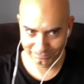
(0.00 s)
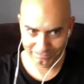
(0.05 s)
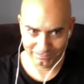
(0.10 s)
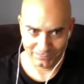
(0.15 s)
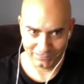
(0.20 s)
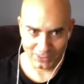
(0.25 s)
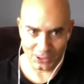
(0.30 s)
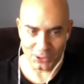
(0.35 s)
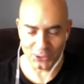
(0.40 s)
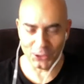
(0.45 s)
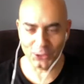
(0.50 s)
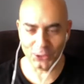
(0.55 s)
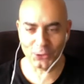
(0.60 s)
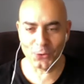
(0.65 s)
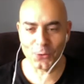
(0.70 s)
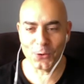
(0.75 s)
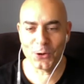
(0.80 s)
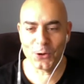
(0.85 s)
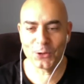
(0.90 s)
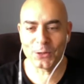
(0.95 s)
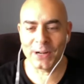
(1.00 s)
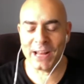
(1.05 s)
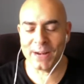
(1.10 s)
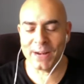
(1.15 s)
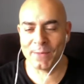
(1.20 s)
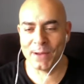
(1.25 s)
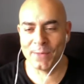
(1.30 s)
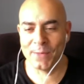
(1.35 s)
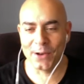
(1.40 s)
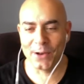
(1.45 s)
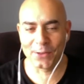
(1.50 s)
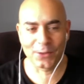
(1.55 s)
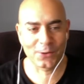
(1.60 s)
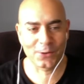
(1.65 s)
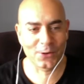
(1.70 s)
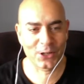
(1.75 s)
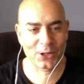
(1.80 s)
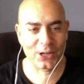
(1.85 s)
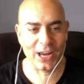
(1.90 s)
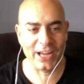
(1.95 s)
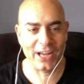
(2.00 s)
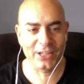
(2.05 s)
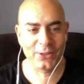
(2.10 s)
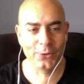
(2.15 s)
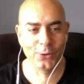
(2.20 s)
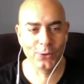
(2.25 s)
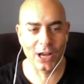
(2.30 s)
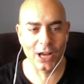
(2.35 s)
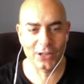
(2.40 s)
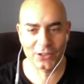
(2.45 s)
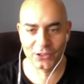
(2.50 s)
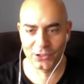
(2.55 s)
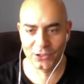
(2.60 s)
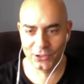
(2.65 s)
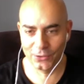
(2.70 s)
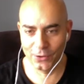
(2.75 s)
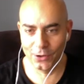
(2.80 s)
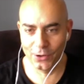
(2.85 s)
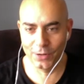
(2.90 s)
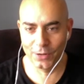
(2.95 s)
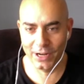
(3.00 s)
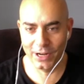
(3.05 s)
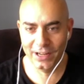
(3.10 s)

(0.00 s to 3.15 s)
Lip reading: You took the words right out of my mouth. Cruikshank, 2 losses in a row, right?